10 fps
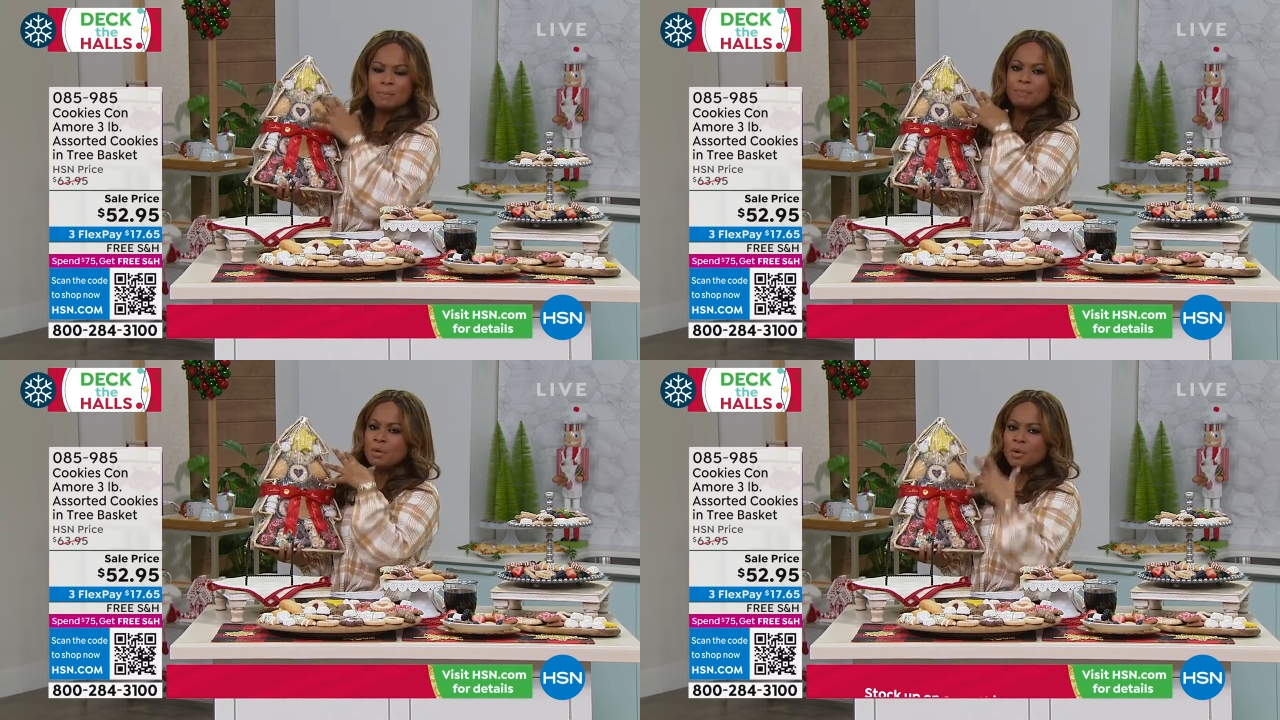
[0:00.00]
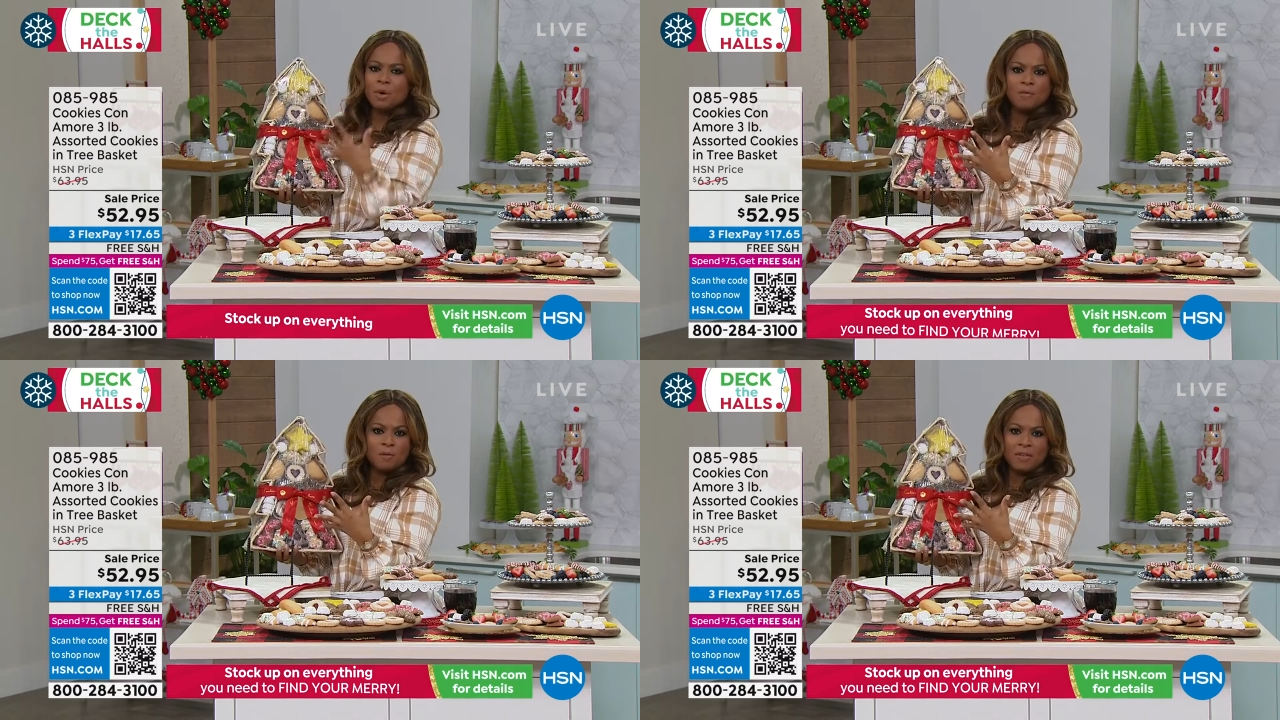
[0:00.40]
It's a
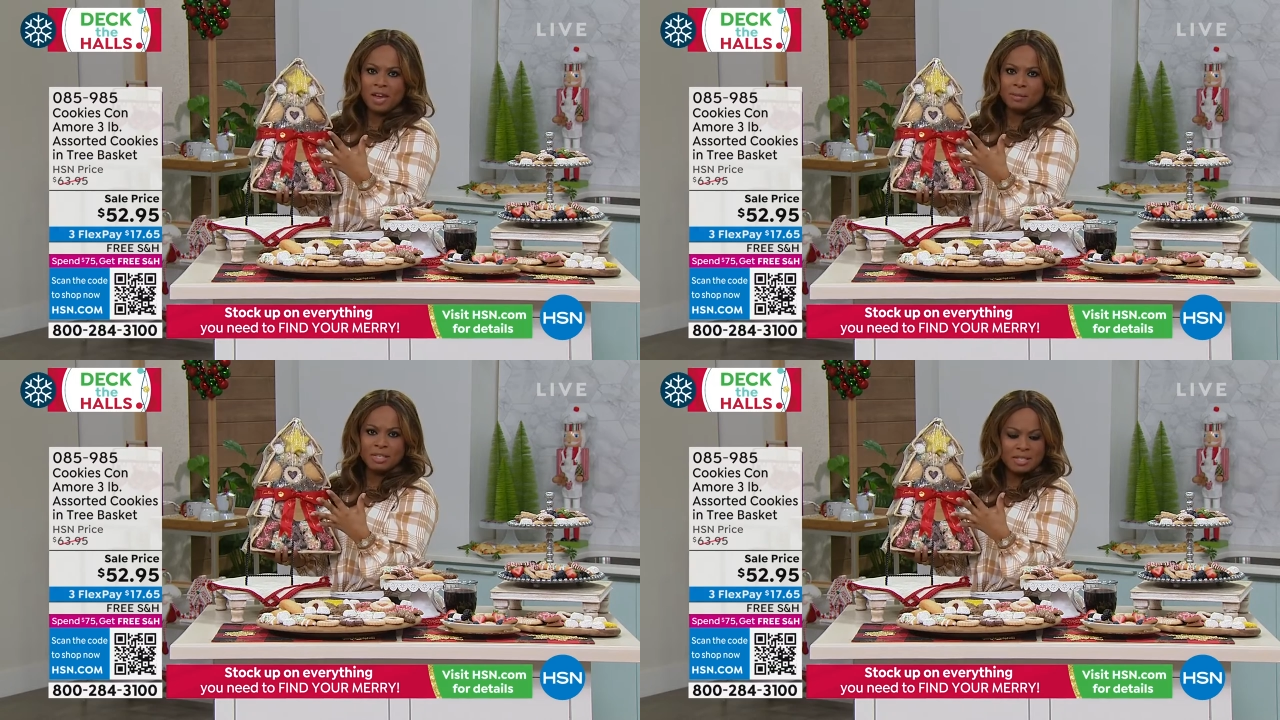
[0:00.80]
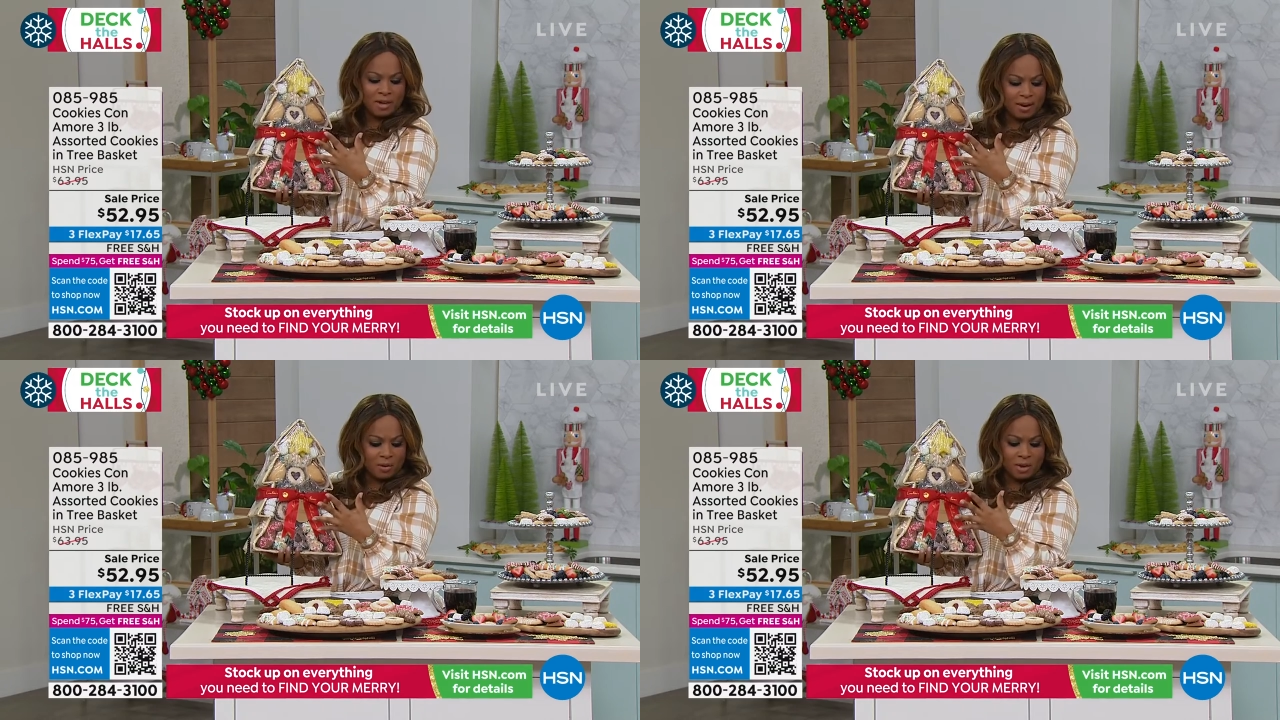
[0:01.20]
beautiful family
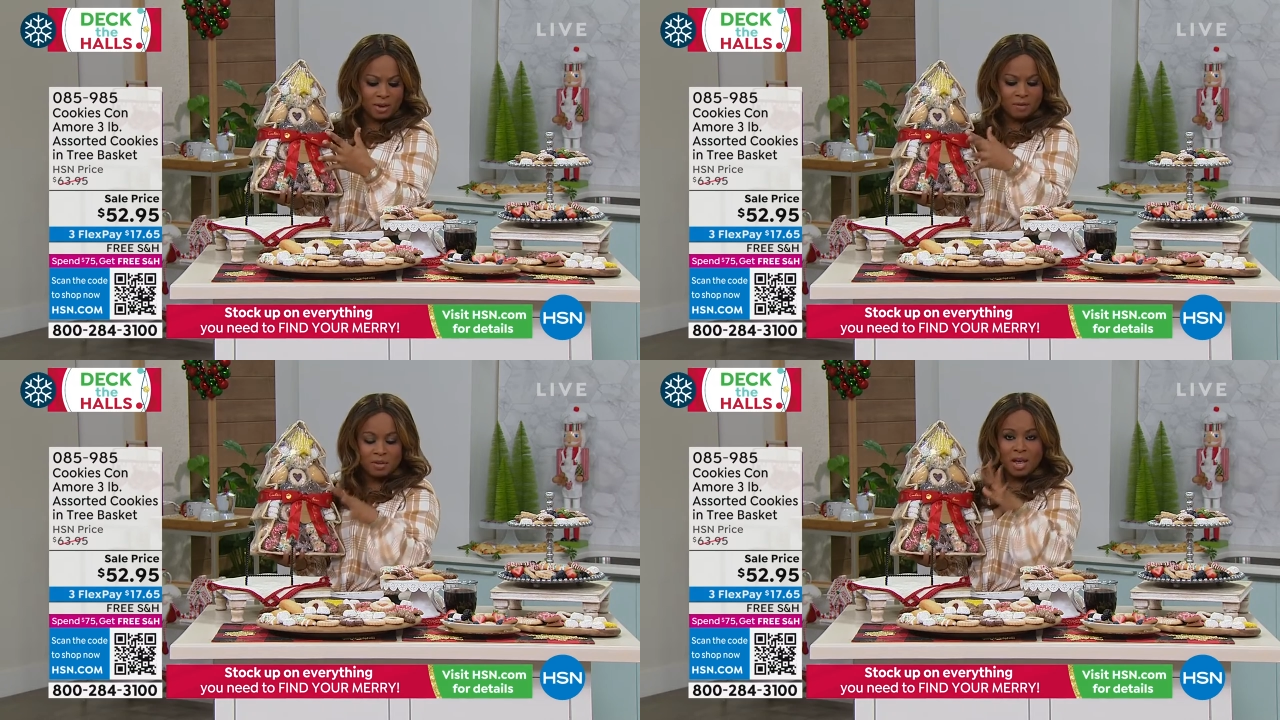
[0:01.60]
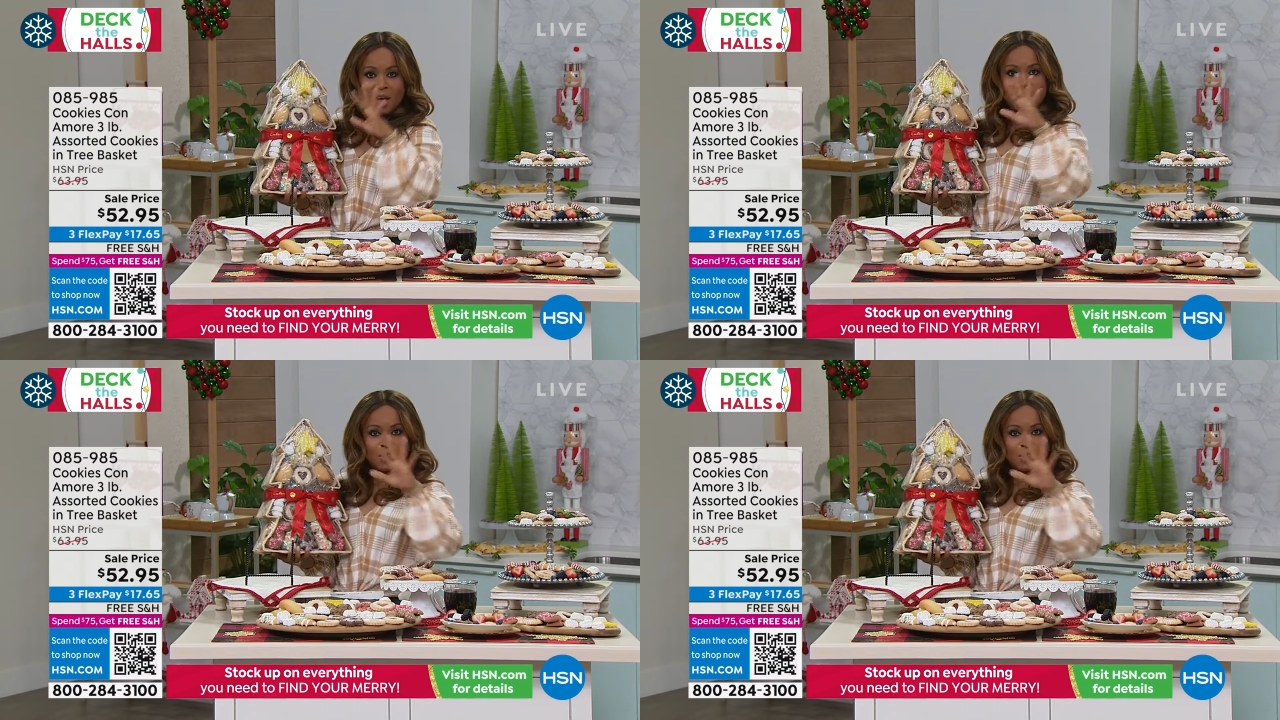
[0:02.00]
style gift.